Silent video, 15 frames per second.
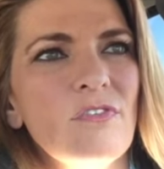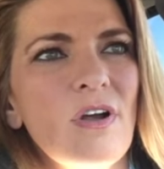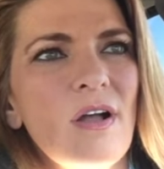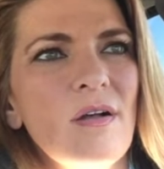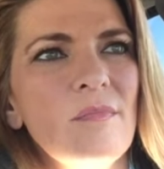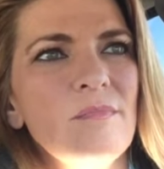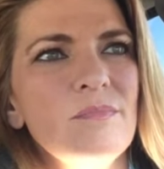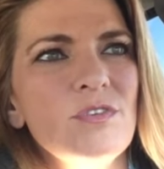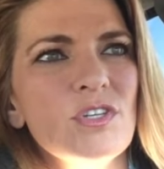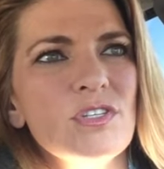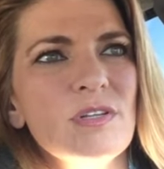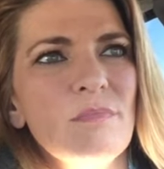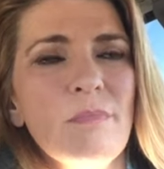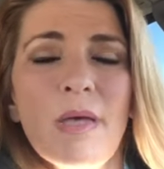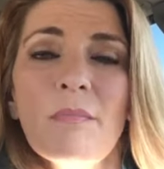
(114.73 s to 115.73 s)
from
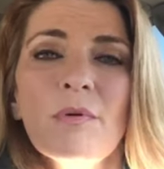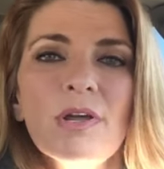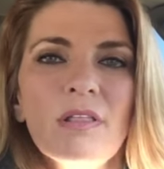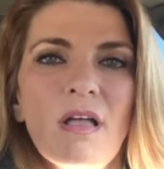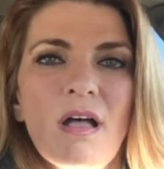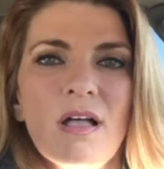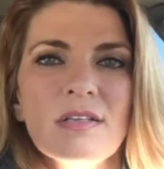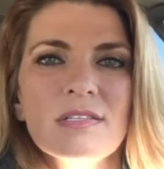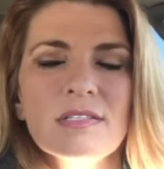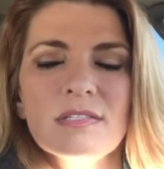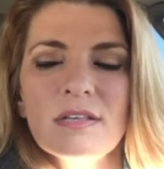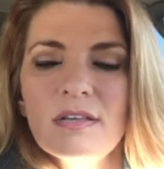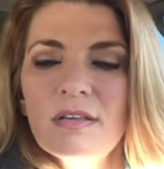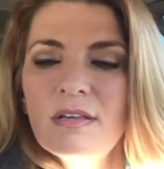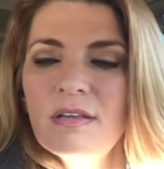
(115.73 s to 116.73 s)
just a memory
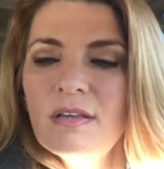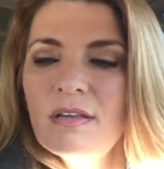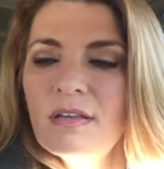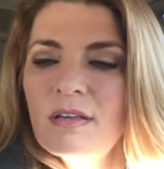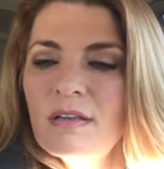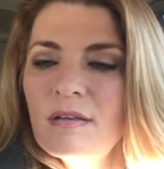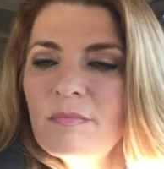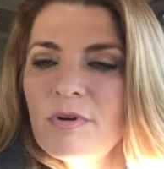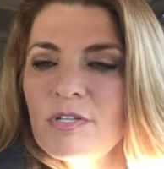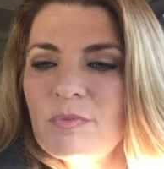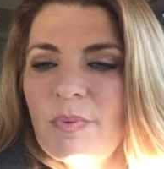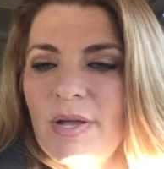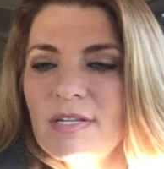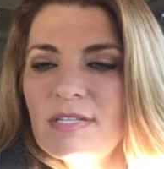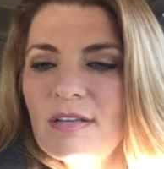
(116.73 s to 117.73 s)
loss
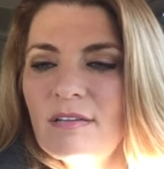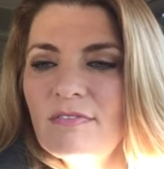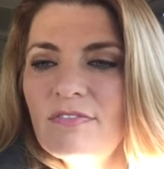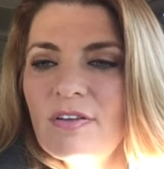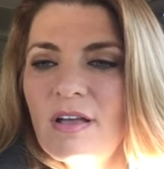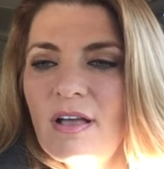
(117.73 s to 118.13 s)
perspective.